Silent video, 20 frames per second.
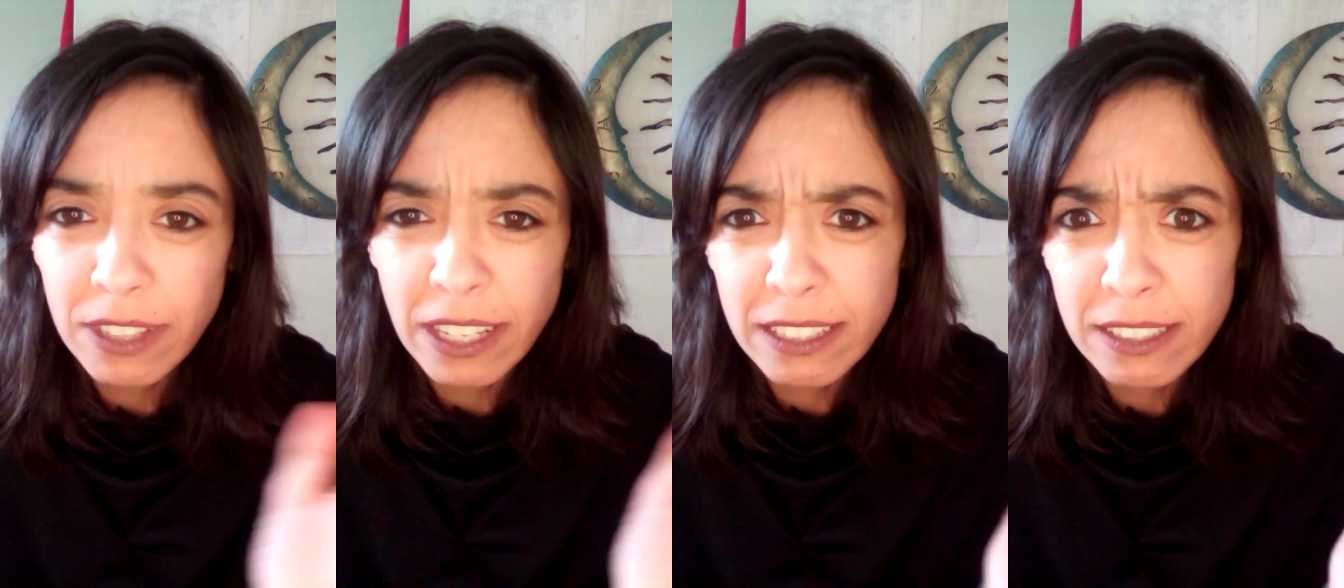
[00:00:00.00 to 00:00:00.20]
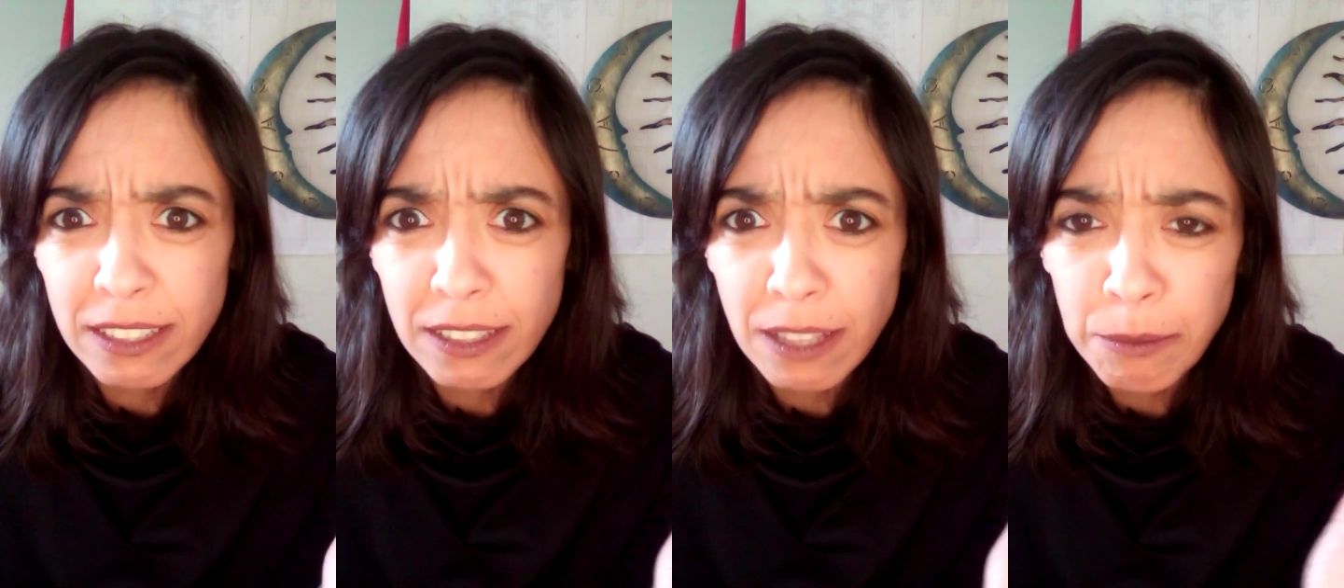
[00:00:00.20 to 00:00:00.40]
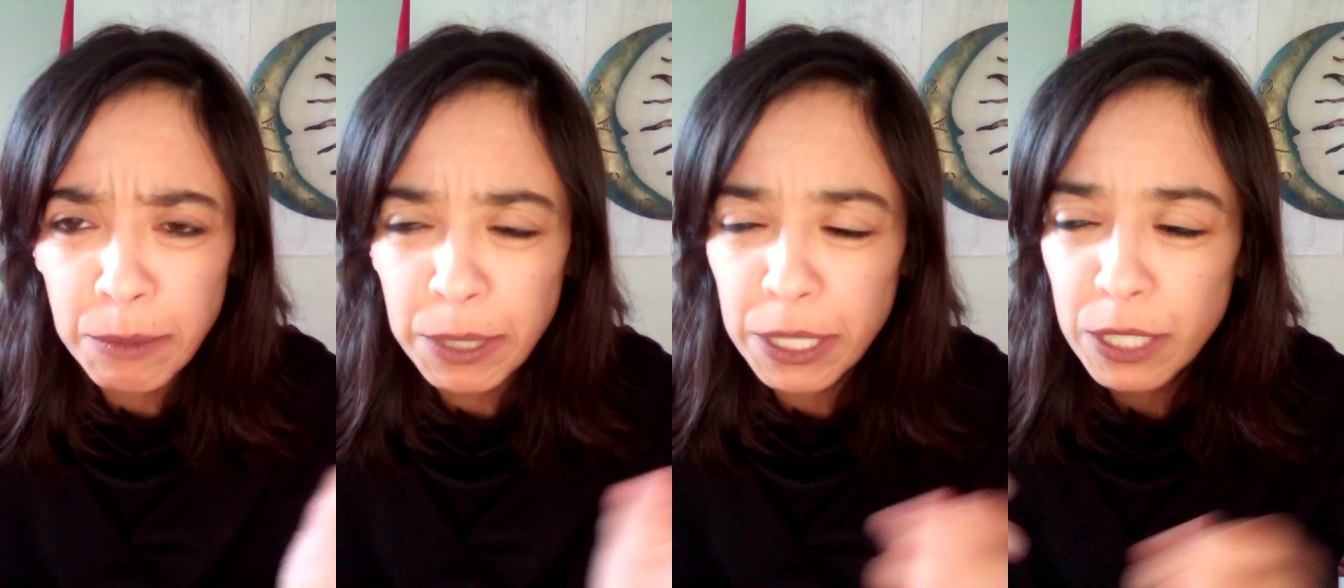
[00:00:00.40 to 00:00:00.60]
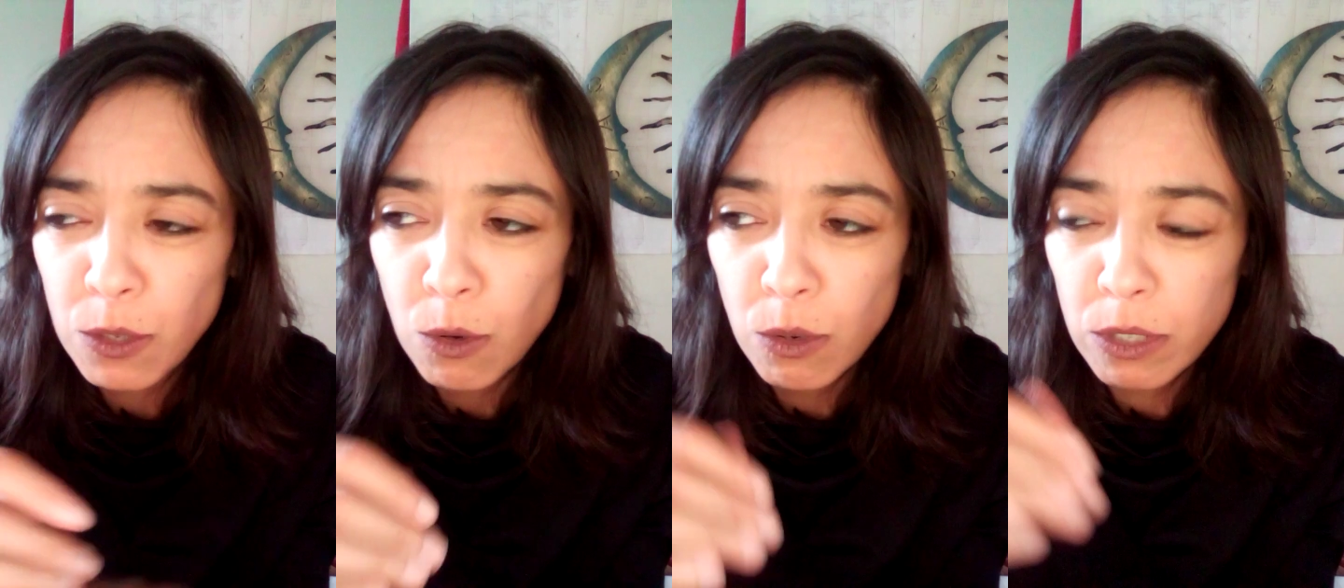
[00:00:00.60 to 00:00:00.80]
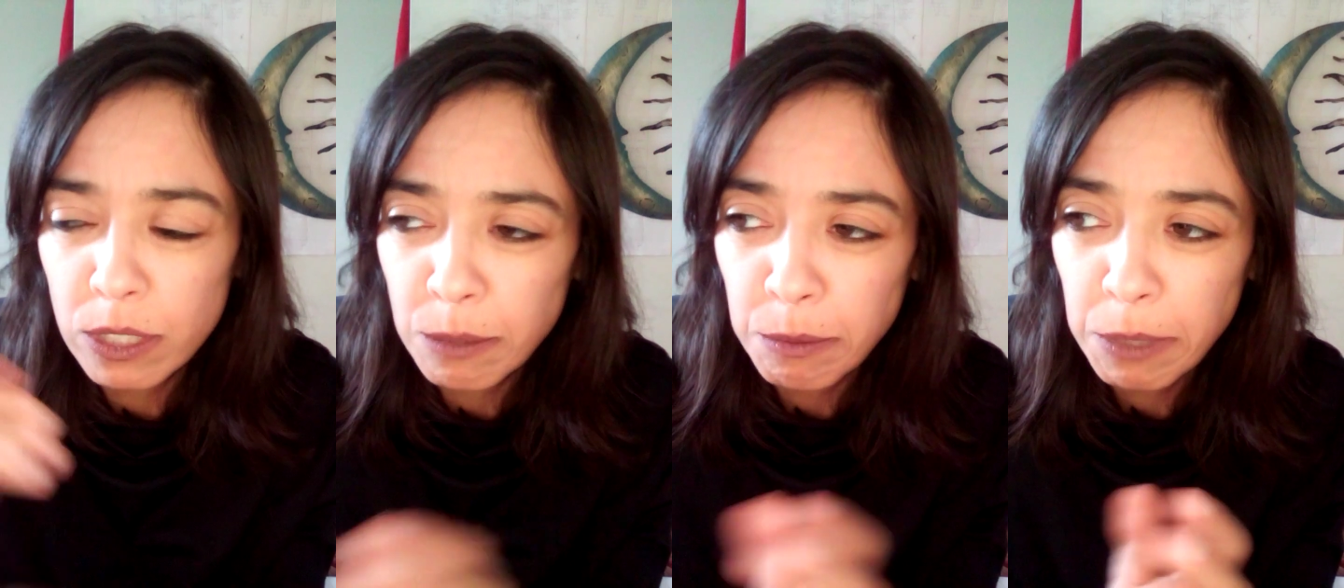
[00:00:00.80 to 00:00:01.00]
like celebrity,
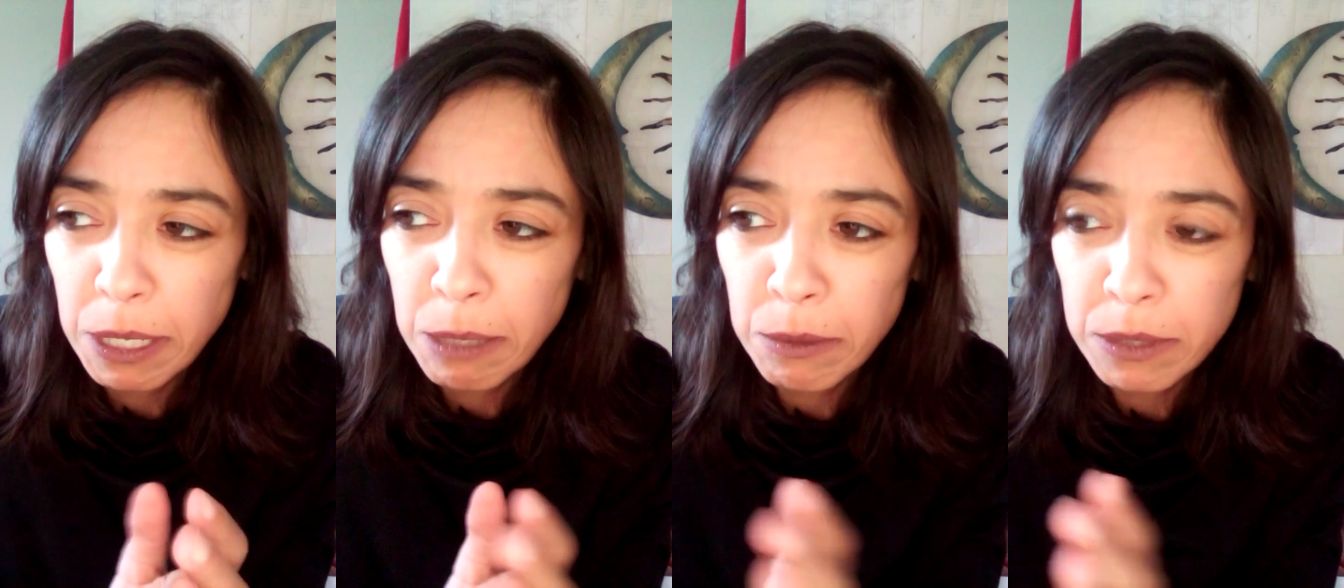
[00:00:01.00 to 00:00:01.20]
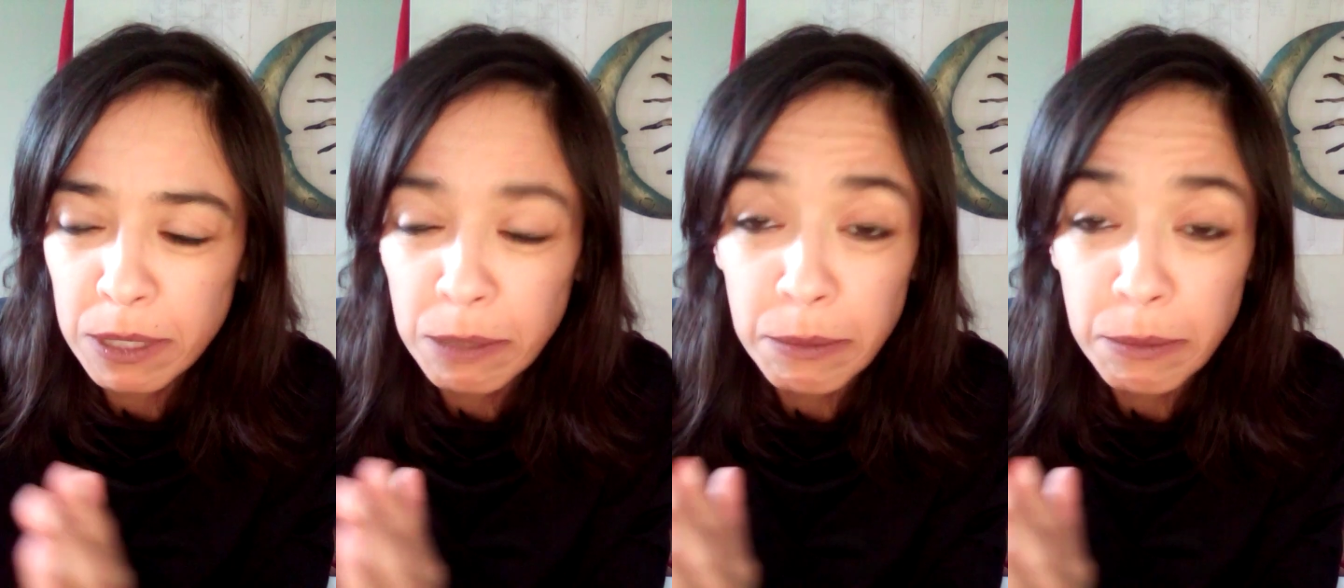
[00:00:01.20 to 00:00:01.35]
or to be able to